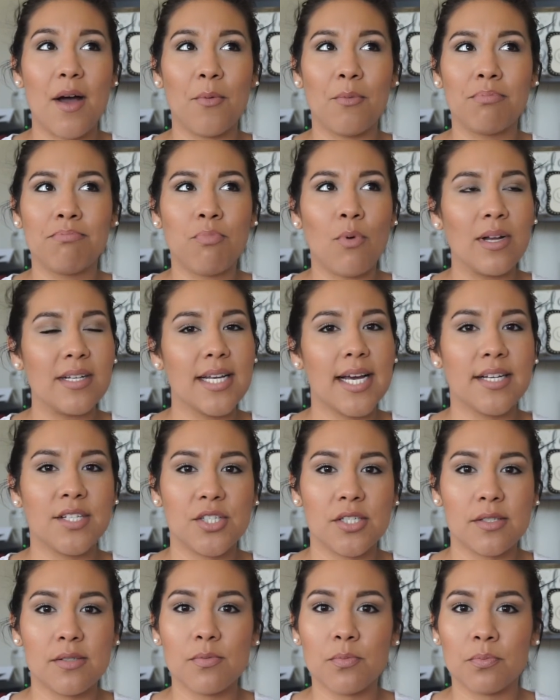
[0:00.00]
One day I
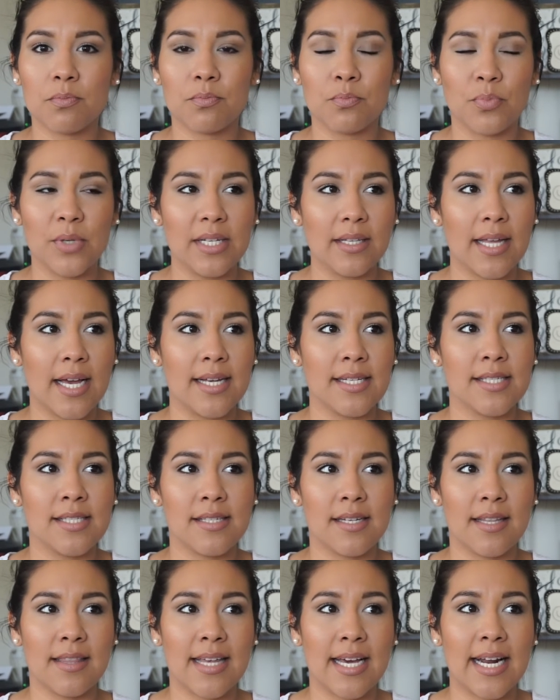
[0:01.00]
just
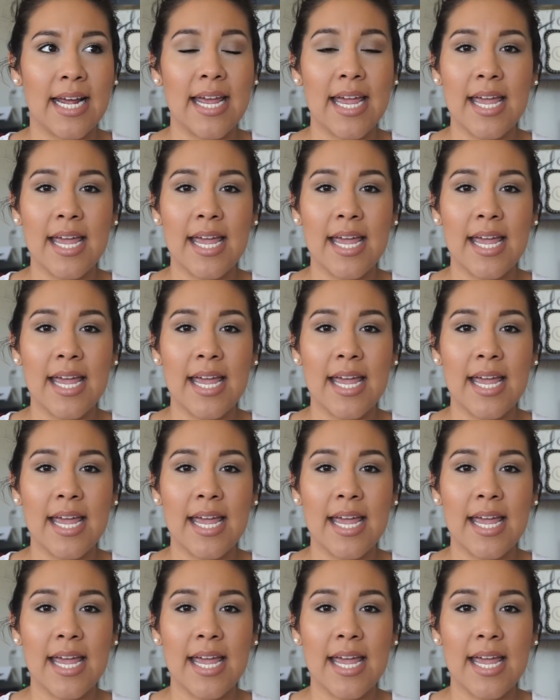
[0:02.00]
realized that I